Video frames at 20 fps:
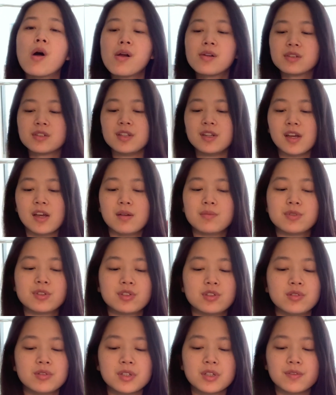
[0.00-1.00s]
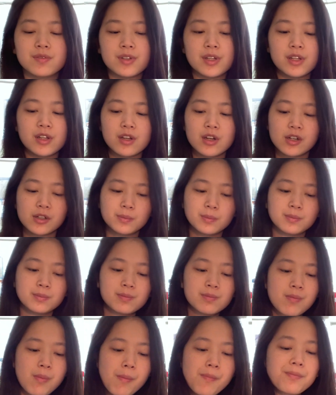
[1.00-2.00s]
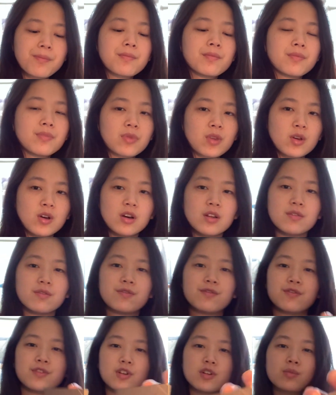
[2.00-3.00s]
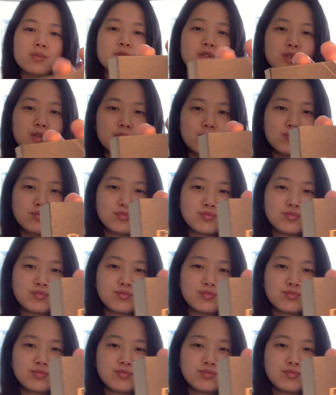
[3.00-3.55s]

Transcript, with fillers: Today I'm just doing a video on Firmoo.